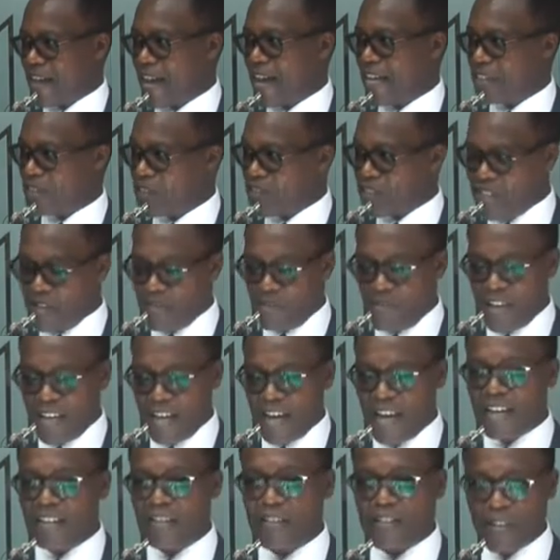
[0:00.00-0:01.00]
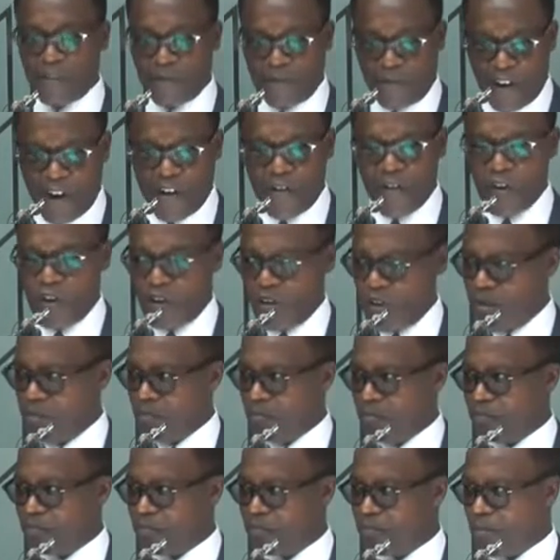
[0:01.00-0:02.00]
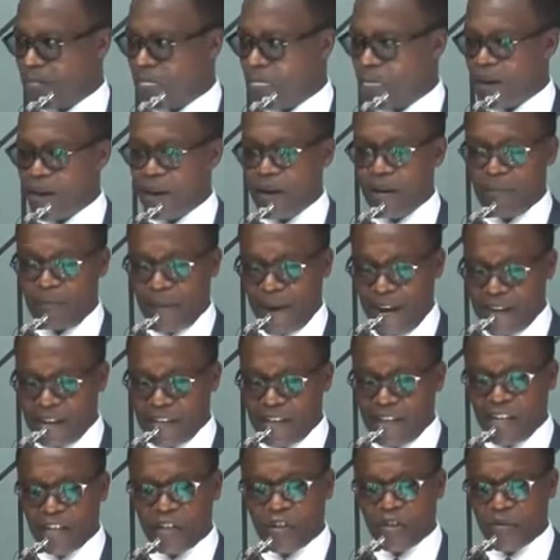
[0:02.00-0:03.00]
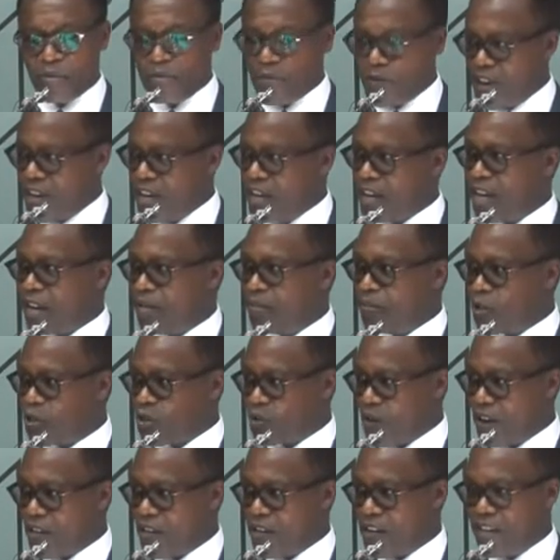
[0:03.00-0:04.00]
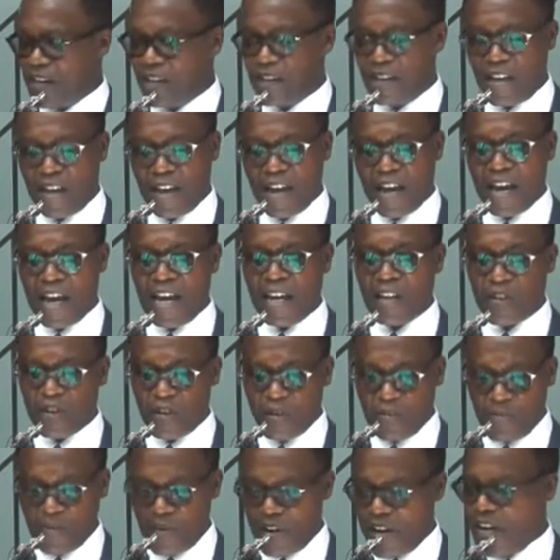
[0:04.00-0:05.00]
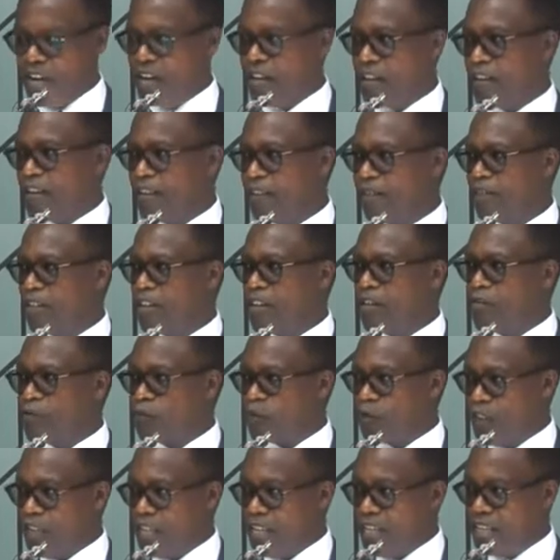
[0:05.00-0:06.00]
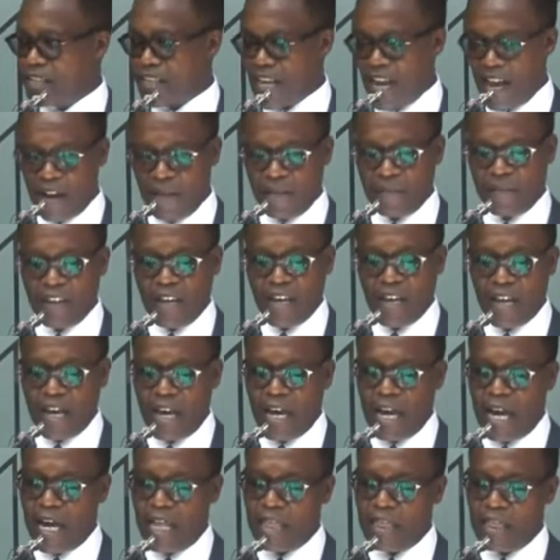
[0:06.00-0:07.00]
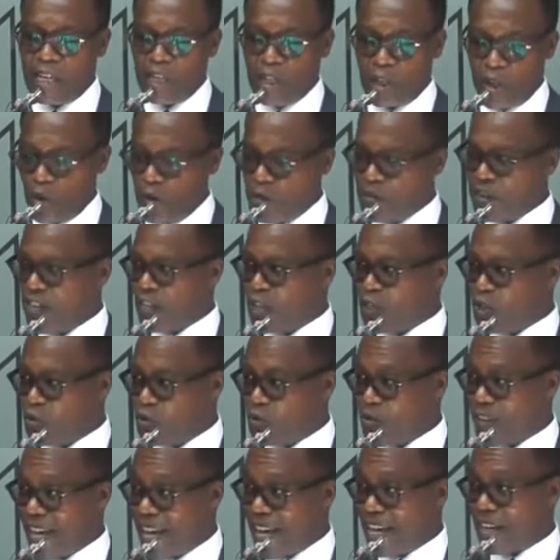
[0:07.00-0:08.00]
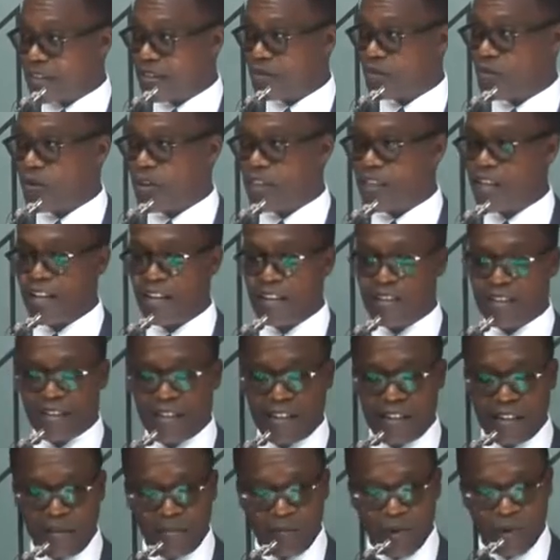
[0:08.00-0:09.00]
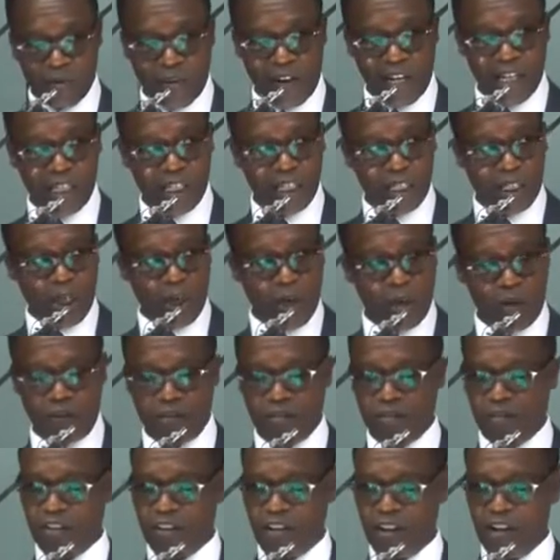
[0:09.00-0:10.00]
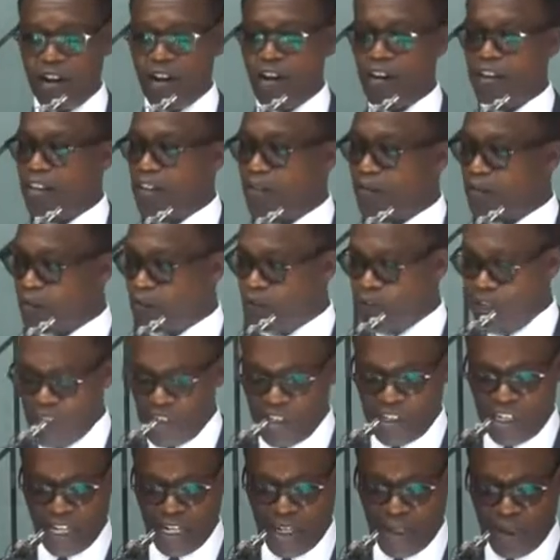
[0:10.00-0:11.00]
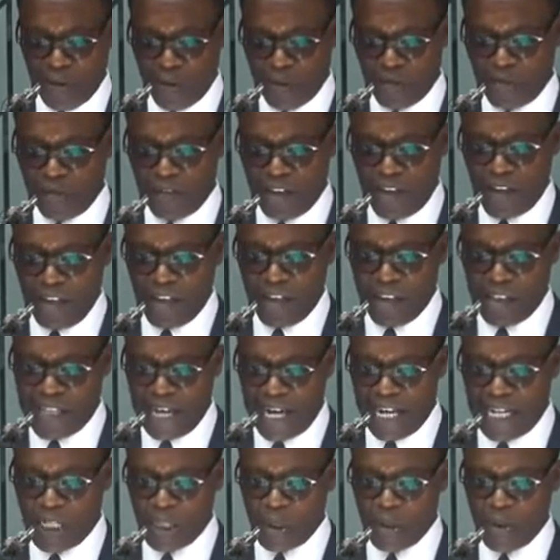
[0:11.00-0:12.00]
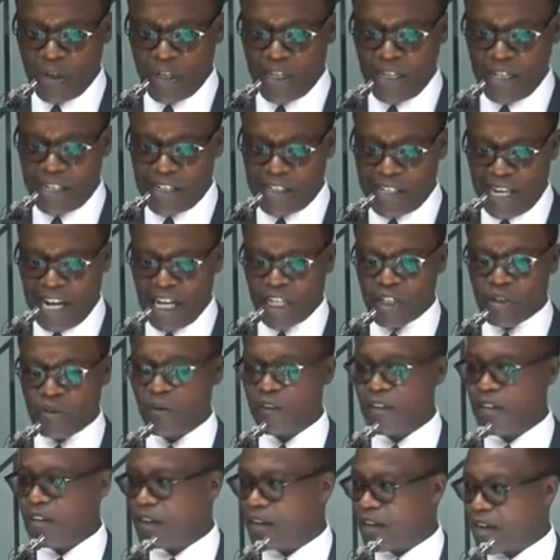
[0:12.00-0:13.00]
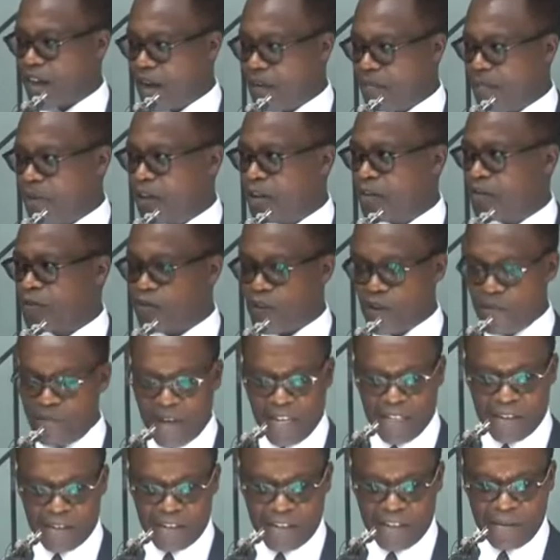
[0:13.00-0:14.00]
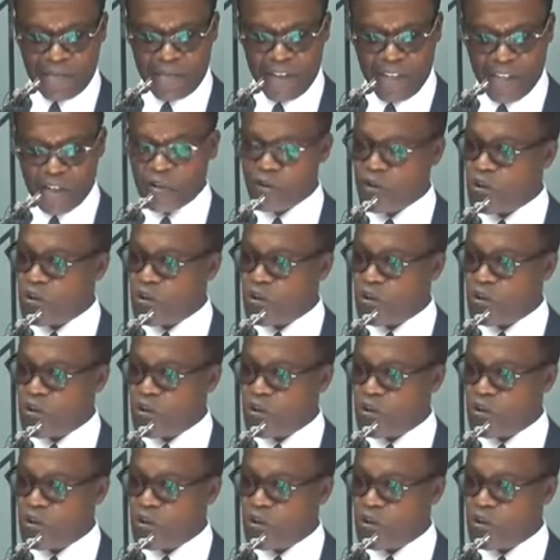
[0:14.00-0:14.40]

Ncba and Safaricom partner to bring Ncba and to bring Fuliza, and the loan that you get, whether it's an Ncba loan or a Fuliza loan, that loan is actually coming from Ncba.